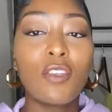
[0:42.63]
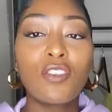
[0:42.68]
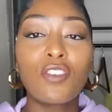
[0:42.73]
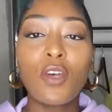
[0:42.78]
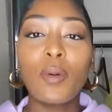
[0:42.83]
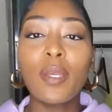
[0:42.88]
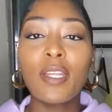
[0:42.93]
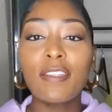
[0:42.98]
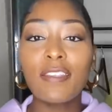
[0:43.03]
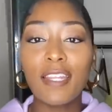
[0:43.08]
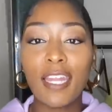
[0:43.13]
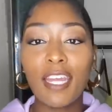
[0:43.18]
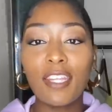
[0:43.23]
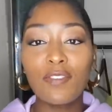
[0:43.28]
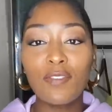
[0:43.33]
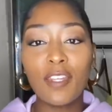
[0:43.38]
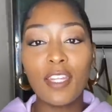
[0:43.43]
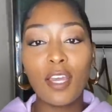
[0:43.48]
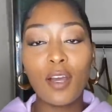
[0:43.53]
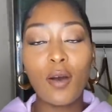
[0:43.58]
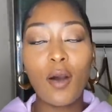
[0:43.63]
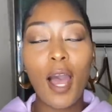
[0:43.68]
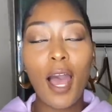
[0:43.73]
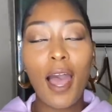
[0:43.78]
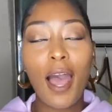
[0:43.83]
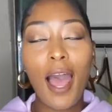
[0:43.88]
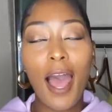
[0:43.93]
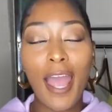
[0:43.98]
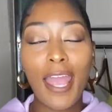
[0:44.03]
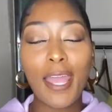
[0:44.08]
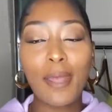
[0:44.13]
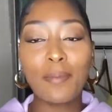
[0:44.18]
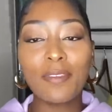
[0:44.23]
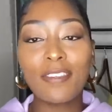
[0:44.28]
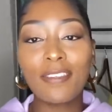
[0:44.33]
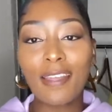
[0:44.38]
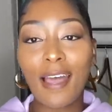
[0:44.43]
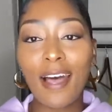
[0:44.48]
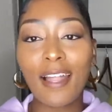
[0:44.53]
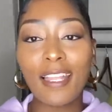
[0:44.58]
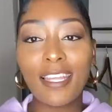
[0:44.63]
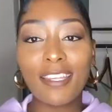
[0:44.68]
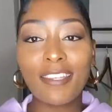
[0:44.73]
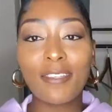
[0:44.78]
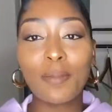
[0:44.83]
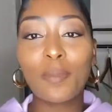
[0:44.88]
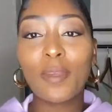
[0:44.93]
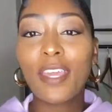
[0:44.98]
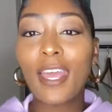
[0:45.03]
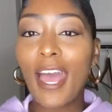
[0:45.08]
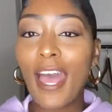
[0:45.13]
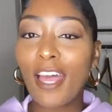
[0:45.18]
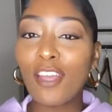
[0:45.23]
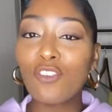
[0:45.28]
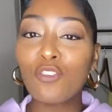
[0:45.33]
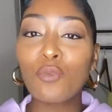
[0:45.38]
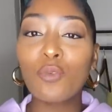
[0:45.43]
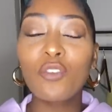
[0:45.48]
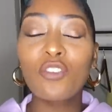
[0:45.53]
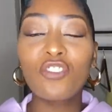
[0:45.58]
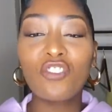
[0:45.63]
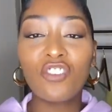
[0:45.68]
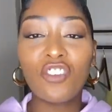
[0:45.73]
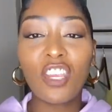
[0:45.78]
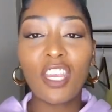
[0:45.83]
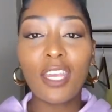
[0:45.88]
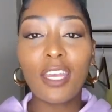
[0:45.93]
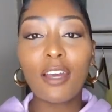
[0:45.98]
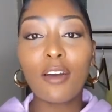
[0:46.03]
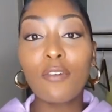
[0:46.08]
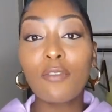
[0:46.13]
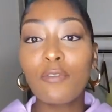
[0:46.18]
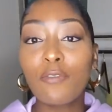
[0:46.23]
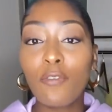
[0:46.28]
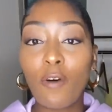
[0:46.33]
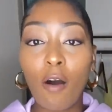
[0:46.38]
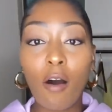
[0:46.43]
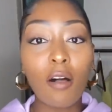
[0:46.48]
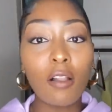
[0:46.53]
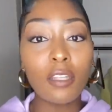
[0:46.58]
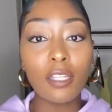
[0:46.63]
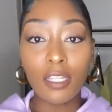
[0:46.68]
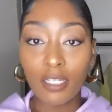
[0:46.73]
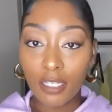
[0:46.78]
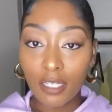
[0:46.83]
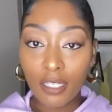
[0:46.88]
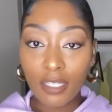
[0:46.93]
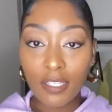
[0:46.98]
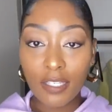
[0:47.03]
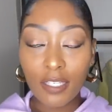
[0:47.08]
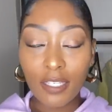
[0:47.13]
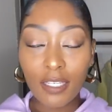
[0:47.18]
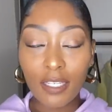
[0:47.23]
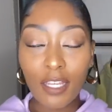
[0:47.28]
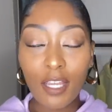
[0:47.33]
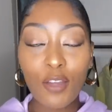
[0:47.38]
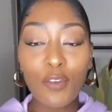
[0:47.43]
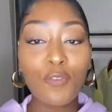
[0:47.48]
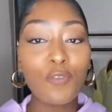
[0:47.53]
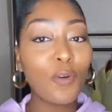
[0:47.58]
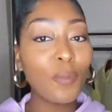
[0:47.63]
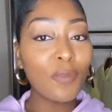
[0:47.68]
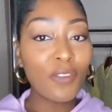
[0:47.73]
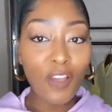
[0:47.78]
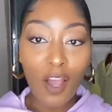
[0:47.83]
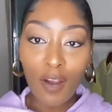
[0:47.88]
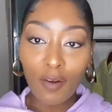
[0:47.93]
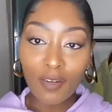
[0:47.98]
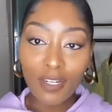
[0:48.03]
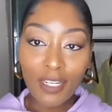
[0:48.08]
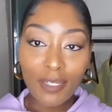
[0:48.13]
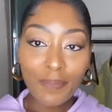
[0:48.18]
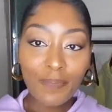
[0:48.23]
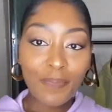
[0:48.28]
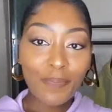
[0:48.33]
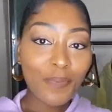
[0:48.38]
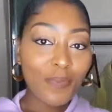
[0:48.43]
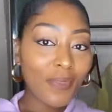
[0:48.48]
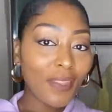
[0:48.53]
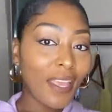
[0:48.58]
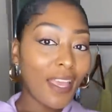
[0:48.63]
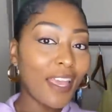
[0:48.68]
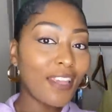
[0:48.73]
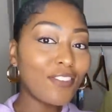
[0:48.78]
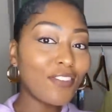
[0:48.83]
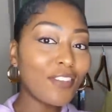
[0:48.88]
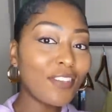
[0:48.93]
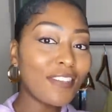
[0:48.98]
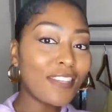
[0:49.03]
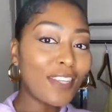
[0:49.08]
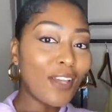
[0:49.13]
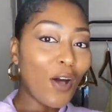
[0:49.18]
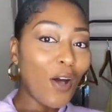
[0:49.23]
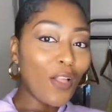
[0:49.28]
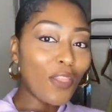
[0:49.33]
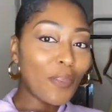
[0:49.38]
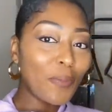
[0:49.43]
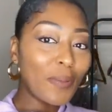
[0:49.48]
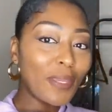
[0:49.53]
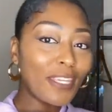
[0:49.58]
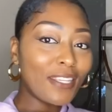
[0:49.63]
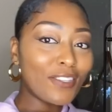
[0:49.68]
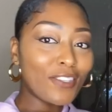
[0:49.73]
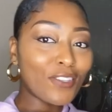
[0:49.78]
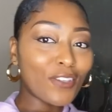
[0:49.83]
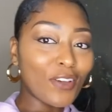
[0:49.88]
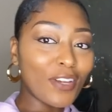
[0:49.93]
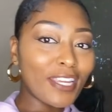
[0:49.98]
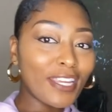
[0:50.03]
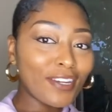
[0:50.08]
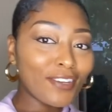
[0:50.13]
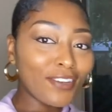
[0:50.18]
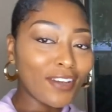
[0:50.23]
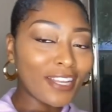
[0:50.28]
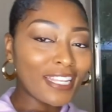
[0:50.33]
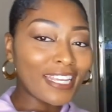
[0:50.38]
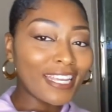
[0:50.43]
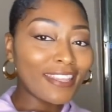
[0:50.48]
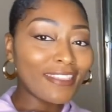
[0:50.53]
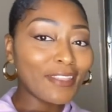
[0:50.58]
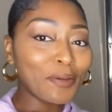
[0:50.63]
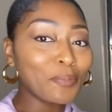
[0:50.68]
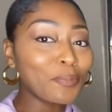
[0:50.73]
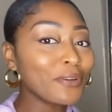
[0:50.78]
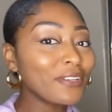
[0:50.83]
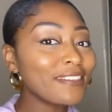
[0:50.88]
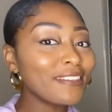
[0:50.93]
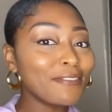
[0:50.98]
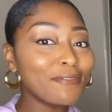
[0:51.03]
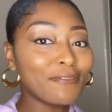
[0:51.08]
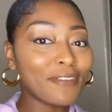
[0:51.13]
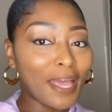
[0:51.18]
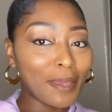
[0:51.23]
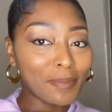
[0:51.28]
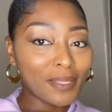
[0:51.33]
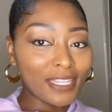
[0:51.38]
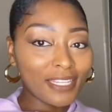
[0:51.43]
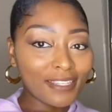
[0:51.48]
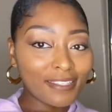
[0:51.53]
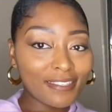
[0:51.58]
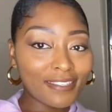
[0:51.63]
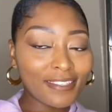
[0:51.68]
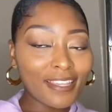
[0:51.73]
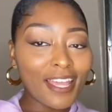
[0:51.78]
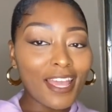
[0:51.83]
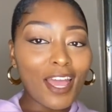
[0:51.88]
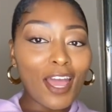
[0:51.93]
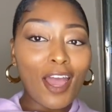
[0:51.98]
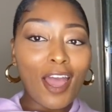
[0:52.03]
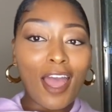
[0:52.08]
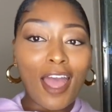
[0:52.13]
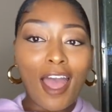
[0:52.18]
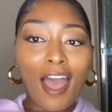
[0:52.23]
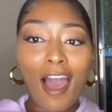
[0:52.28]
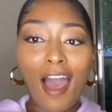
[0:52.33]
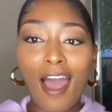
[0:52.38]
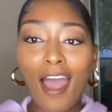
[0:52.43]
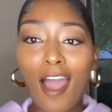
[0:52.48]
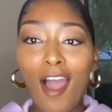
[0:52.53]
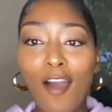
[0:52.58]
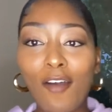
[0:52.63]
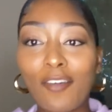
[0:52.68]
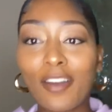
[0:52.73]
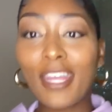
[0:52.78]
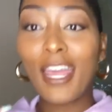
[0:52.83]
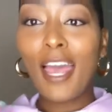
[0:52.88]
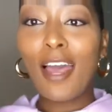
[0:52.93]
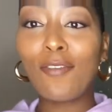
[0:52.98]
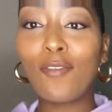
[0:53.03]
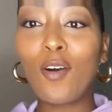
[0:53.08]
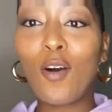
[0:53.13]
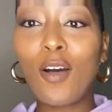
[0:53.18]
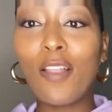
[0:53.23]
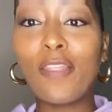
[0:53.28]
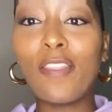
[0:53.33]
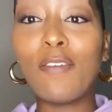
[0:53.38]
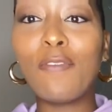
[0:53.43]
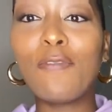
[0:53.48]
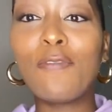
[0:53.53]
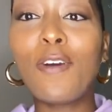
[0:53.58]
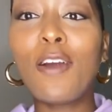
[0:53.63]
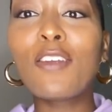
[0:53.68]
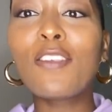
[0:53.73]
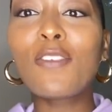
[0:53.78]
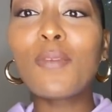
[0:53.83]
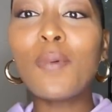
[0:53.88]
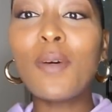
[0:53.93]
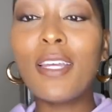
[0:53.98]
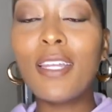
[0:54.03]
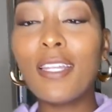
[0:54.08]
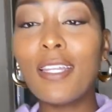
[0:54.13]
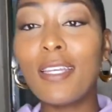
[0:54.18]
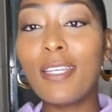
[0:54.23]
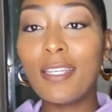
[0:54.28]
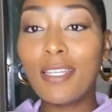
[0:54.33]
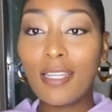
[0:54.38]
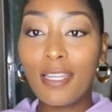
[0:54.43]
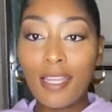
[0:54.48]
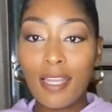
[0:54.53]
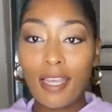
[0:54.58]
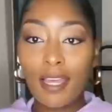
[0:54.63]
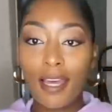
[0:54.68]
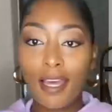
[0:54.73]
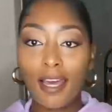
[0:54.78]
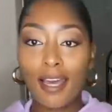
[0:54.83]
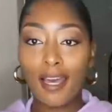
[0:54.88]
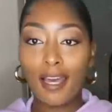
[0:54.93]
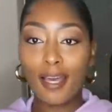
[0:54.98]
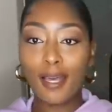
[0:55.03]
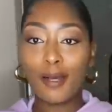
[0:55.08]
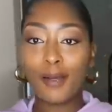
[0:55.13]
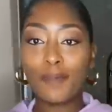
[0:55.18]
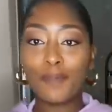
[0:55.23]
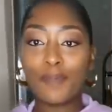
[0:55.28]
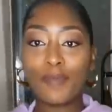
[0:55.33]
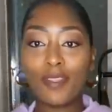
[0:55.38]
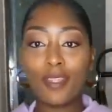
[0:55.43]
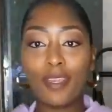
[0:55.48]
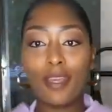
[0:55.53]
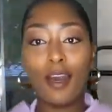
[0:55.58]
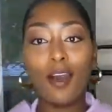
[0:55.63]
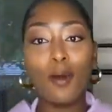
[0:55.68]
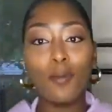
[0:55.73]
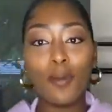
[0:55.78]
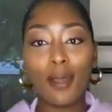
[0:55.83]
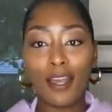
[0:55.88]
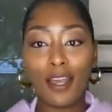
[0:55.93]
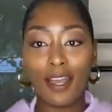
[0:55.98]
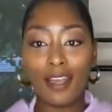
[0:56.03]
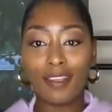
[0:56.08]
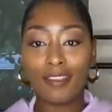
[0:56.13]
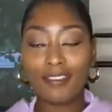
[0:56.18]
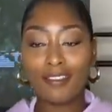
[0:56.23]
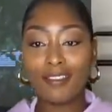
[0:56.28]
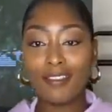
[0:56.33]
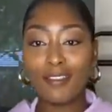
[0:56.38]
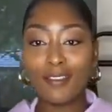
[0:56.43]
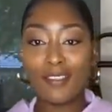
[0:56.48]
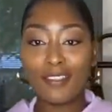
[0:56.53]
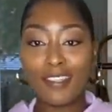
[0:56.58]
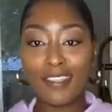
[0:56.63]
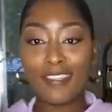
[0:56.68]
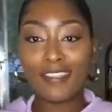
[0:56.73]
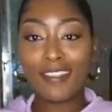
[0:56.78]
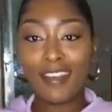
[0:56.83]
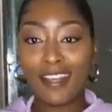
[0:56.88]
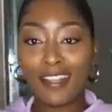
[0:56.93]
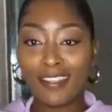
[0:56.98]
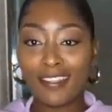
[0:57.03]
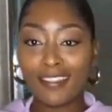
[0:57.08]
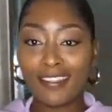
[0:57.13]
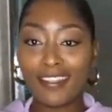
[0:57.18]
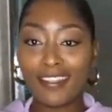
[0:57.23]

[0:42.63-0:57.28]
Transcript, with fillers: in today's video, I am styling some casual chic fall looks from Zara. As you can see, all the pieces are here, darling, and they're pretty fabulous. I already have on the first one. Um, oh my gosh, do you see this color?